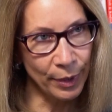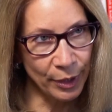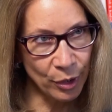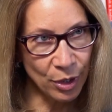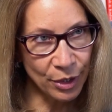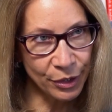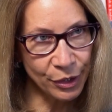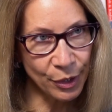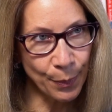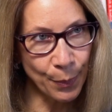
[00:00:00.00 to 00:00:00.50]
we
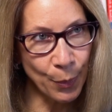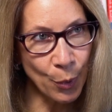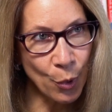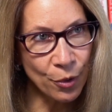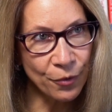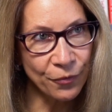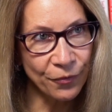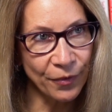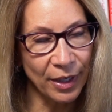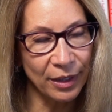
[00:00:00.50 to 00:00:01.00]
call
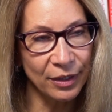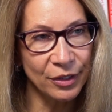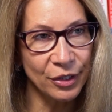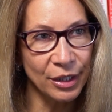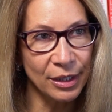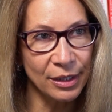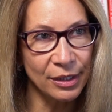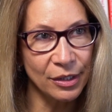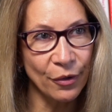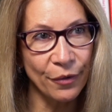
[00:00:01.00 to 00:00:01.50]
support
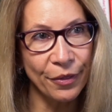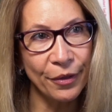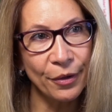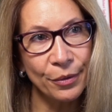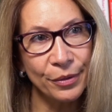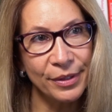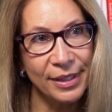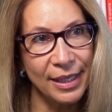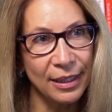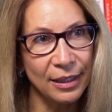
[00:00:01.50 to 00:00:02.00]
functions are
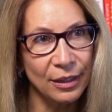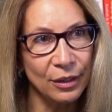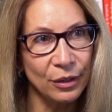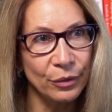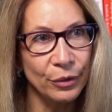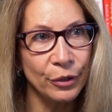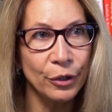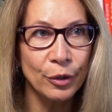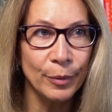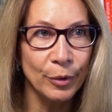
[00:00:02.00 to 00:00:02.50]
those that
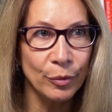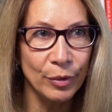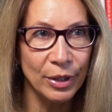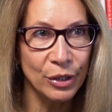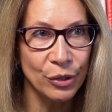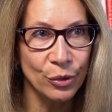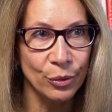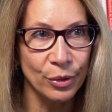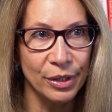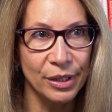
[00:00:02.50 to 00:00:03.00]
include human
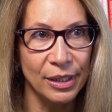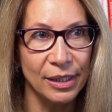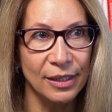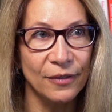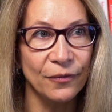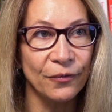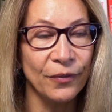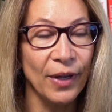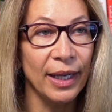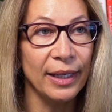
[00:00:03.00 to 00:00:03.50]

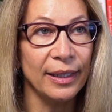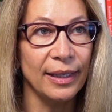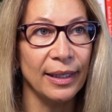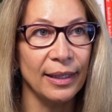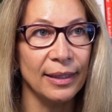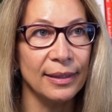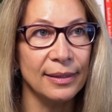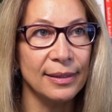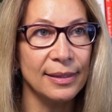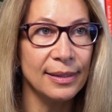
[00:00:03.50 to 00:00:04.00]
resources,
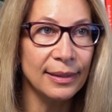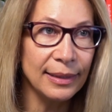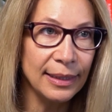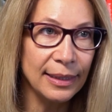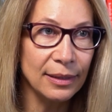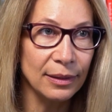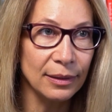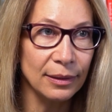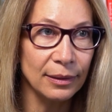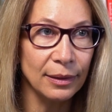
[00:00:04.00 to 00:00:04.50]
finance,
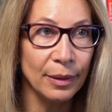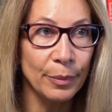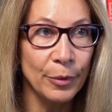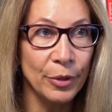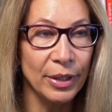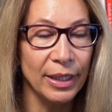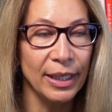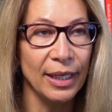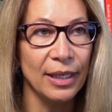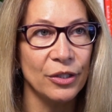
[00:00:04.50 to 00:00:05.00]
legal,
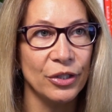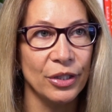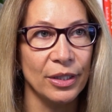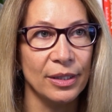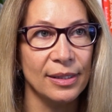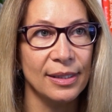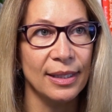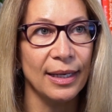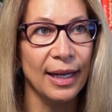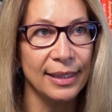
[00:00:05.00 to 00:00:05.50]

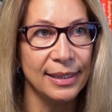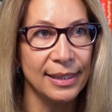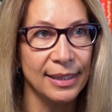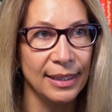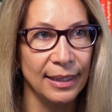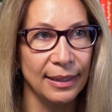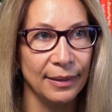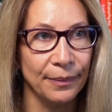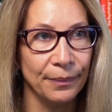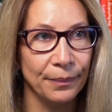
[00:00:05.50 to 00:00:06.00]
communications, and
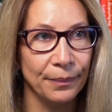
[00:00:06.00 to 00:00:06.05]
IT.